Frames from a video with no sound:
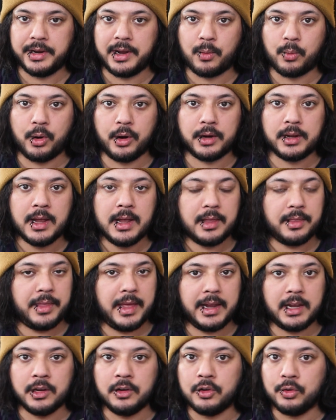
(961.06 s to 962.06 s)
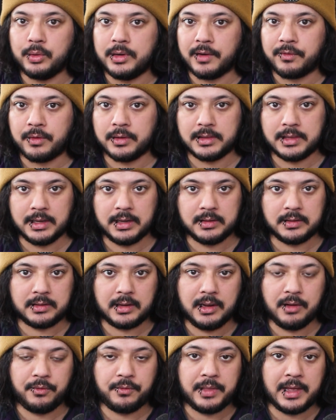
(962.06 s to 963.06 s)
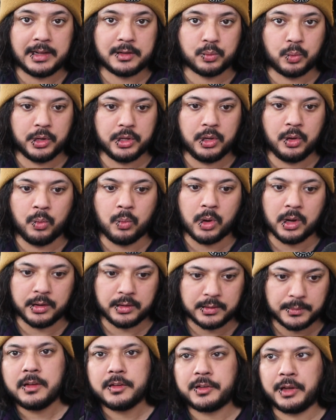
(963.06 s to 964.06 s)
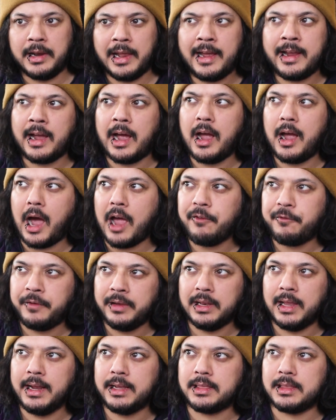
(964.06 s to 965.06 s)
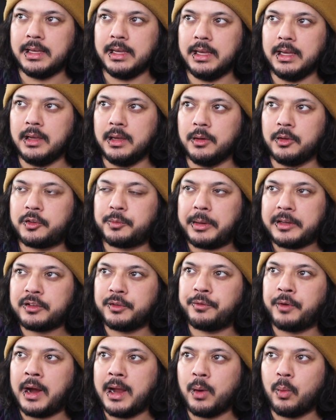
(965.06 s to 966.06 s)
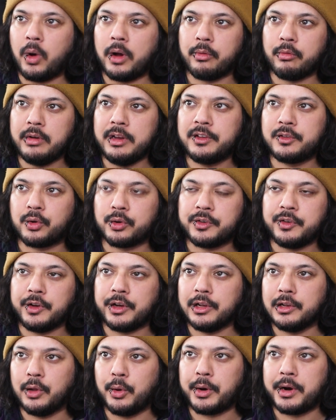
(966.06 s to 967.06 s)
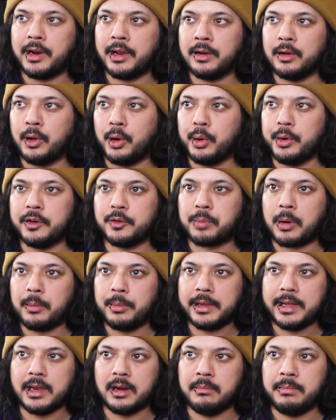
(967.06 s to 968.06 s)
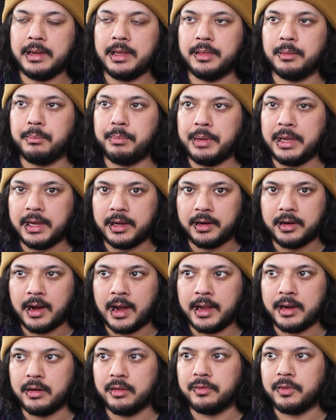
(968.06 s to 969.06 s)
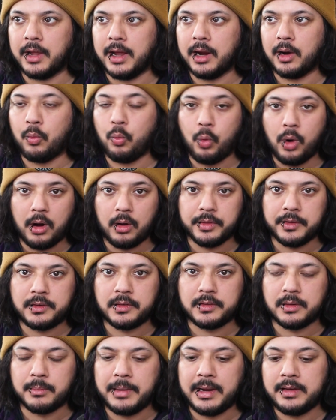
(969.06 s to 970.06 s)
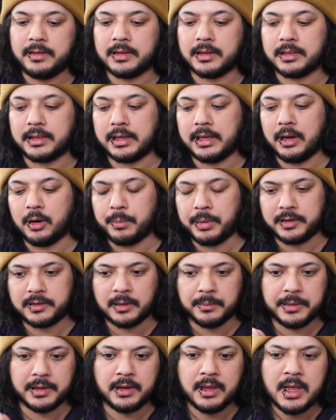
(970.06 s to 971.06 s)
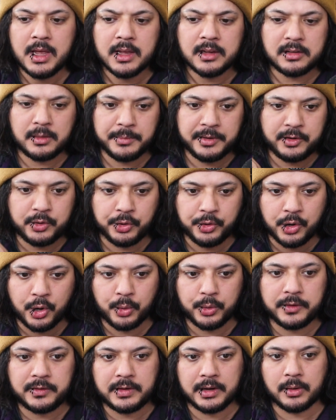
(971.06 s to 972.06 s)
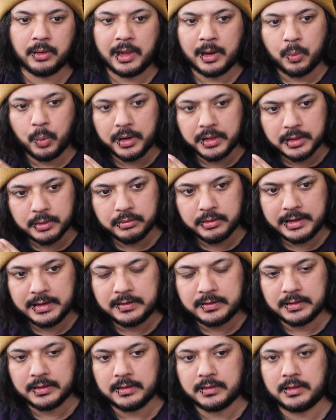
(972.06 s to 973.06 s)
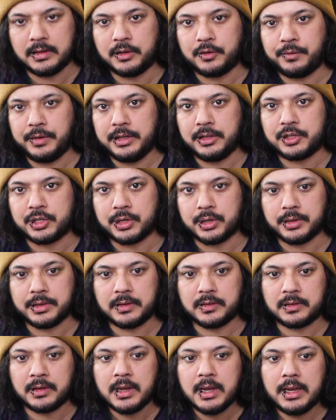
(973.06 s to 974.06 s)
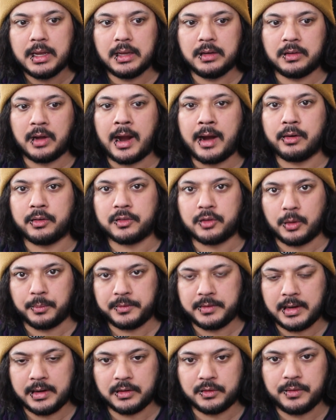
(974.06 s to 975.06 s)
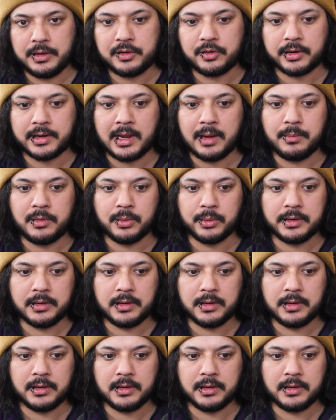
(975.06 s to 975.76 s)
network, they can do different things if that's what you want. So like, I feel like the specifying what resource you can load and unload is probably going to be the big kind of like, whoa, this is amazing thing here. But something to notice here, like one of the reasons this entire stop settings feature came